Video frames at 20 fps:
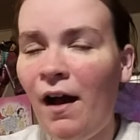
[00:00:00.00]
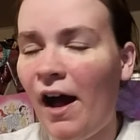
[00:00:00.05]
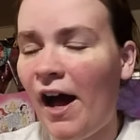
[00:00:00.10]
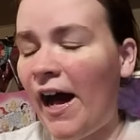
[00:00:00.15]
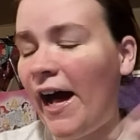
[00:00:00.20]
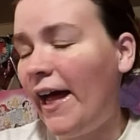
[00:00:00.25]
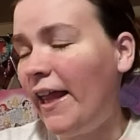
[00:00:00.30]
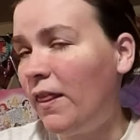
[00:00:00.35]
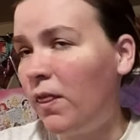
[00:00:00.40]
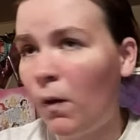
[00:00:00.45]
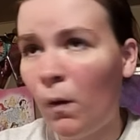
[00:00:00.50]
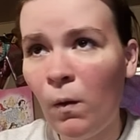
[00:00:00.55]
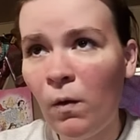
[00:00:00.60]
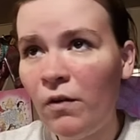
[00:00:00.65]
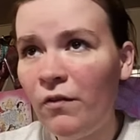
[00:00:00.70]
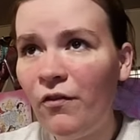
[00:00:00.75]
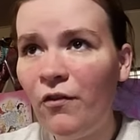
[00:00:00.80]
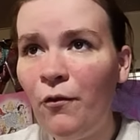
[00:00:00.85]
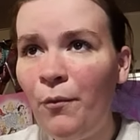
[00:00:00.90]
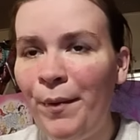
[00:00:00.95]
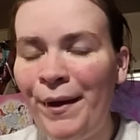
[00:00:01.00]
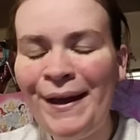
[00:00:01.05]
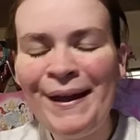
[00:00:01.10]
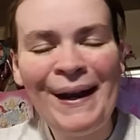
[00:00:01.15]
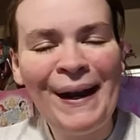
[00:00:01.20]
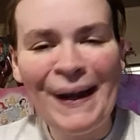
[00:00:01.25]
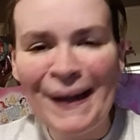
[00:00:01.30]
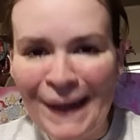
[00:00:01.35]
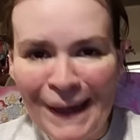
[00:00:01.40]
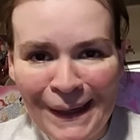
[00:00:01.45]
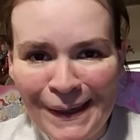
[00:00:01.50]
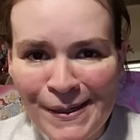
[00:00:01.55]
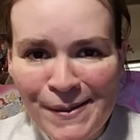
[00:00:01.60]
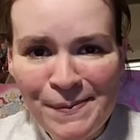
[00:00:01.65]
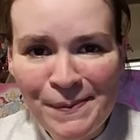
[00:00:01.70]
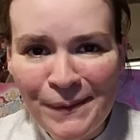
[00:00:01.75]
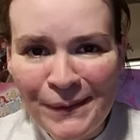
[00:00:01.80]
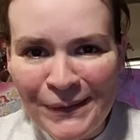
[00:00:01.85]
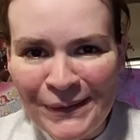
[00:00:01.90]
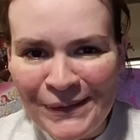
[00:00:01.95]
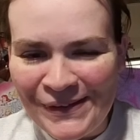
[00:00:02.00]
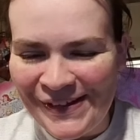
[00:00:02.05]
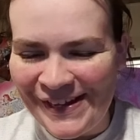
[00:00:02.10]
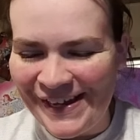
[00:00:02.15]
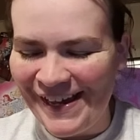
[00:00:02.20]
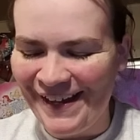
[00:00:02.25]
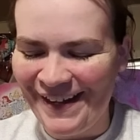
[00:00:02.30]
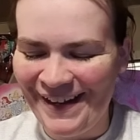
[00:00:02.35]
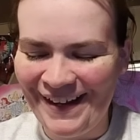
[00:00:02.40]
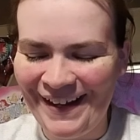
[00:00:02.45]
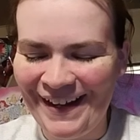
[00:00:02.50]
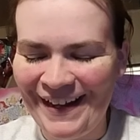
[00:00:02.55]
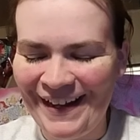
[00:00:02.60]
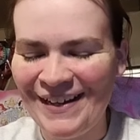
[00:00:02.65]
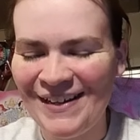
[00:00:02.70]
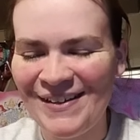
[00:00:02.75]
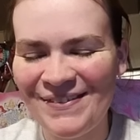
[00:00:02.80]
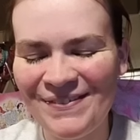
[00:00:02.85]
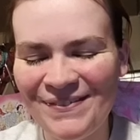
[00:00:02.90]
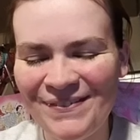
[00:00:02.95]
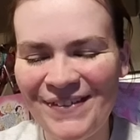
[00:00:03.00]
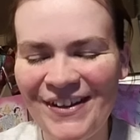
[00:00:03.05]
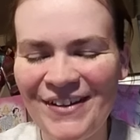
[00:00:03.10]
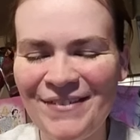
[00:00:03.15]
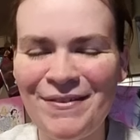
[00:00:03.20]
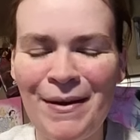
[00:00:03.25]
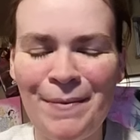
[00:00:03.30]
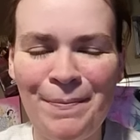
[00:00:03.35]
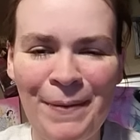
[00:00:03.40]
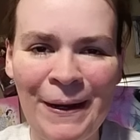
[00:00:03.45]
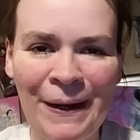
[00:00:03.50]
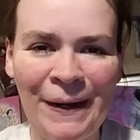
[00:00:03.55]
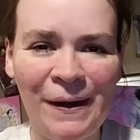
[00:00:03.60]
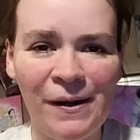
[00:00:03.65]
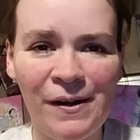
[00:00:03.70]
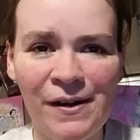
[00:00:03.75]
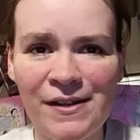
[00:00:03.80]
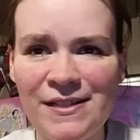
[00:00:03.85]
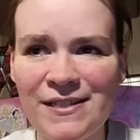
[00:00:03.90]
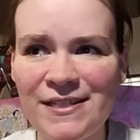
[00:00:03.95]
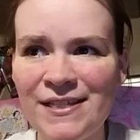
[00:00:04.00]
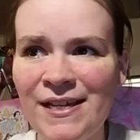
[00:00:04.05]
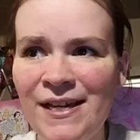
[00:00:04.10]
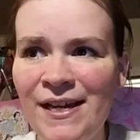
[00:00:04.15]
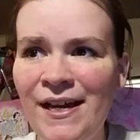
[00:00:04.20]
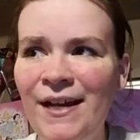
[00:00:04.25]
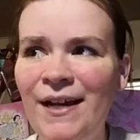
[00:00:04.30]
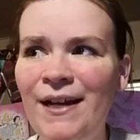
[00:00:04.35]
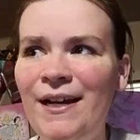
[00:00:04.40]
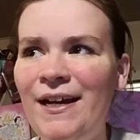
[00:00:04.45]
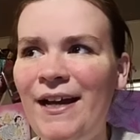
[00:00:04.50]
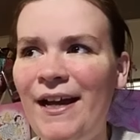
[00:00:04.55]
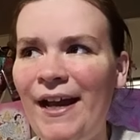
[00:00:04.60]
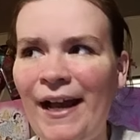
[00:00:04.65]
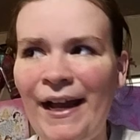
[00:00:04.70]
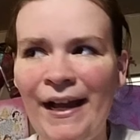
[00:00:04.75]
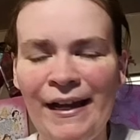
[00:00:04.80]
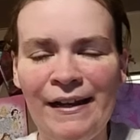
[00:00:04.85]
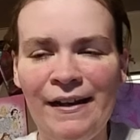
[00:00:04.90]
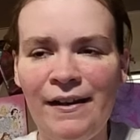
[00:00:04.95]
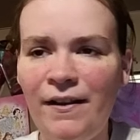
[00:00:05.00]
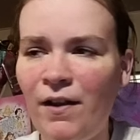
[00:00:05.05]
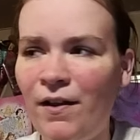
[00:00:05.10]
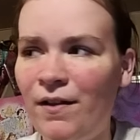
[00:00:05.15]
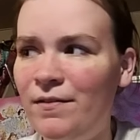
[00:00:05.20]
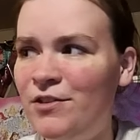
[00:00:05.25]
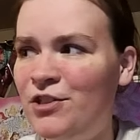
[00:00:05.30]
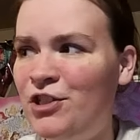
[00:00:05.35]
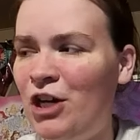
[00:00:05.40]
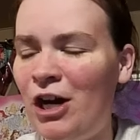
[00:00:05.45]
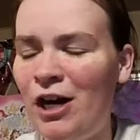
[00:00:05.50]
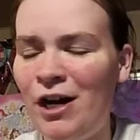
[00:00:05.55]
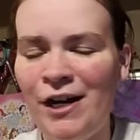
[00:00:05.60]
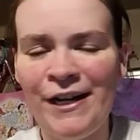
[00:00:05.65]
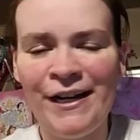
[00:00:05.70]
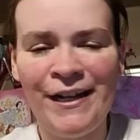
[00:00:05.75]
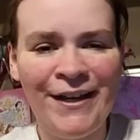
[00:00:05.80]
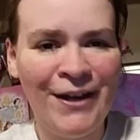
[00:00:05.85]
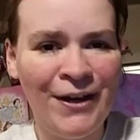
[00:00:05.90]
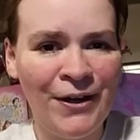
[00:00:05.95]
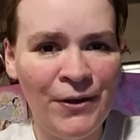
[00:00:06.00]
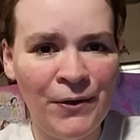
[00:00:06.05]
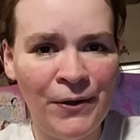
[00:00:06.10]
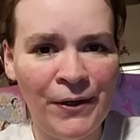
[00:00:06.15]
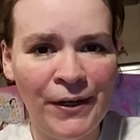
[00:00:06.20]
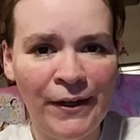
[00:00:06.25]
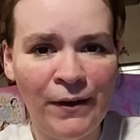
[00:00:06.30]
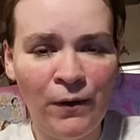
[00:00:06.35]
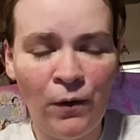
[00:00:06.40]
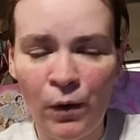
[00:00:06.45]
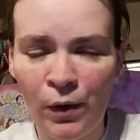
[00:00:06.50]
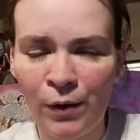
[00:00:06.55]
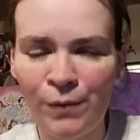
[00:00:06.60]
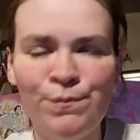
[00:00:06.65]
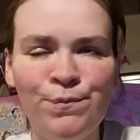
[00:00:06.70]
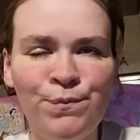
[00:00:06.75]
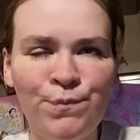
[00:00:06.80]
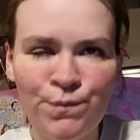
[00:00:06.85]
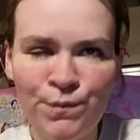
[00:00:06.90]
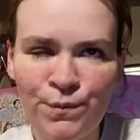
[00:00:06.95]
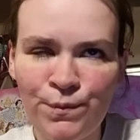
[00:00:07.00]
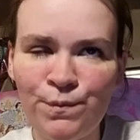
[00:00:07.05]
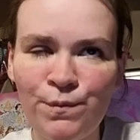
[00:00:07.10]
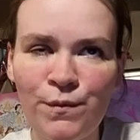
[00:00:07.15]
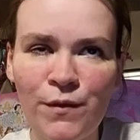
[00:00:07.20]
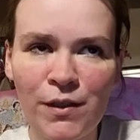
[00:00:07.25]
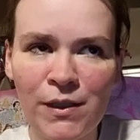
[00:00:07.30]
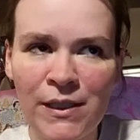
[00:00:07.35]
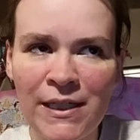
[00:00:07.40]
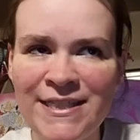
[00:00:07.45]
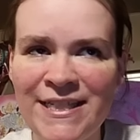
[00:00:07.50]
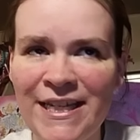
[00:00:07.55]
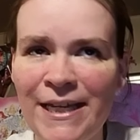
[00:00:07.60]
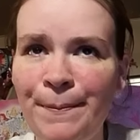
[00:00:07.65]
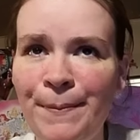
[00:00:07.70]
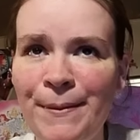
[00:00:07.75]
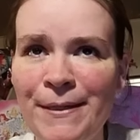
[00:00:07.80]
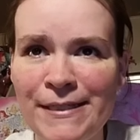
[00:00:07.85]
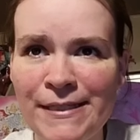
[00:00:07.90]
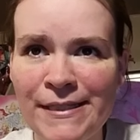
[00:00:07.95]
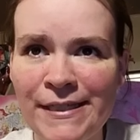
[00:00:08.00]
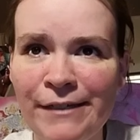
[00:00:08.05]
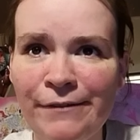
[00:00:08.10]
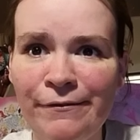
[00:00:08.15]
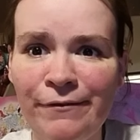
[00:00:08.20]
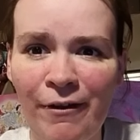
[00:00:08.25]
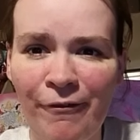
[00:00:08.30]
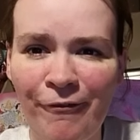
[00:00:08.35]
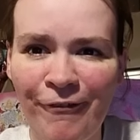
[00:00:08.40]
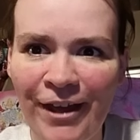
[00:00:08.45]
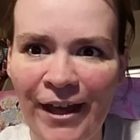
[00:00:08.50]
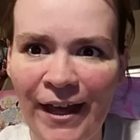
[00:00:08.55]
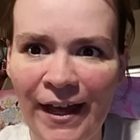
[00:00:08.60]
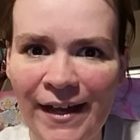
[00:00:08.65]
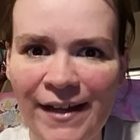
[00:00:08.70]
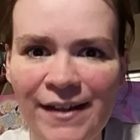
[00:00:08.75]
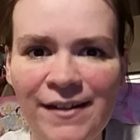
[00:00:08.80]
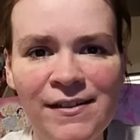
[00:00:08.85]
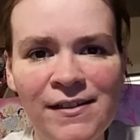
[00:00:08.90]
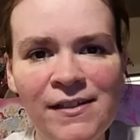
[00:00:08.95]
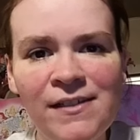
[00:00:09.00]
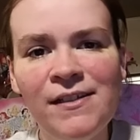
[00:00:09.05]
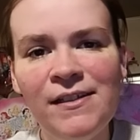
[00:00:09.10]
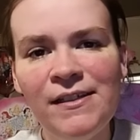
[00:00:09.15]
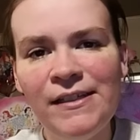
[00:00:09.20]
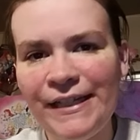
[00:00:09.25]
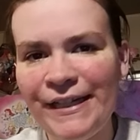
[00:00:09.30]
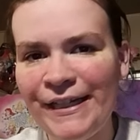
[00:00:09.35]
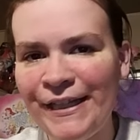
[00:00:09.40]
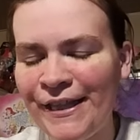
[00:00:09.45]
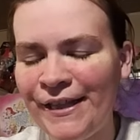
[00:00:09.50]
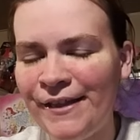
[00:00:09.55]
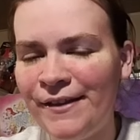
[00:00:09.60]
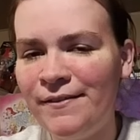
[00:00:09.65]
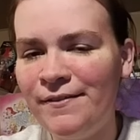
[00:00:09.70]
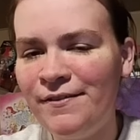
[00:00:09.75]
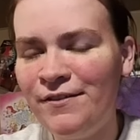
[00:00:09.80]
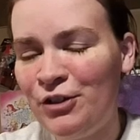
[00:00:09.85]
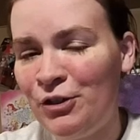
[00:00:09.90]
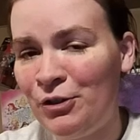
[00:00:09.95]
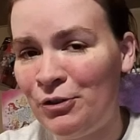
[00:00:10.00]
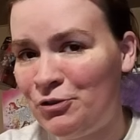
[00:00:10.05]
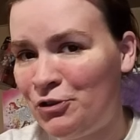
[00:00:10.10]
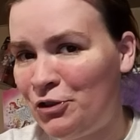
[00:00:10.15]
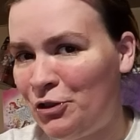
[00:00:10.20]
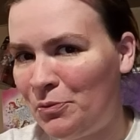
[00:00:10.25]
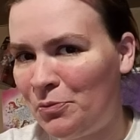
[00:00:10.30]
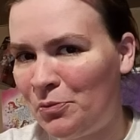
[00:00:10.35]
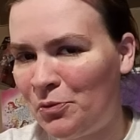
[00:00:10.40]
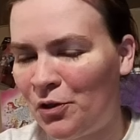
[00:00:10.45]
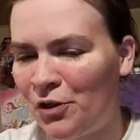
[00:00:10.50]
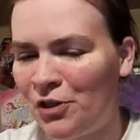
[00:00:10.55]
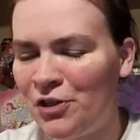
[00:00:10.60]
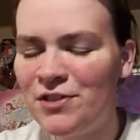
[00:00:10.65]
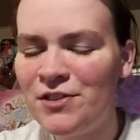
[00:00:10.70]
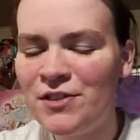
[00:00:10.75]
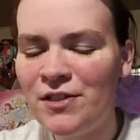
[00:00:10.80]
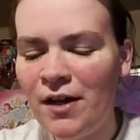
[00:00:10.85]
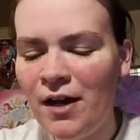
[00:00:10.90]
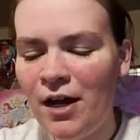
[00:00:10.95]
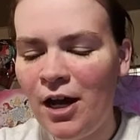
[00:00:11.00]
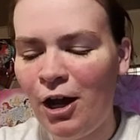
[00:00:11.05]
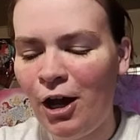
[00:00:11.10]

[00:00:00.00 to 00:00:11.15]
uh, Lord forbid I got up early and me and my parents and John and Cody or Lazy NPC and Fluffy Cat in YouTube words.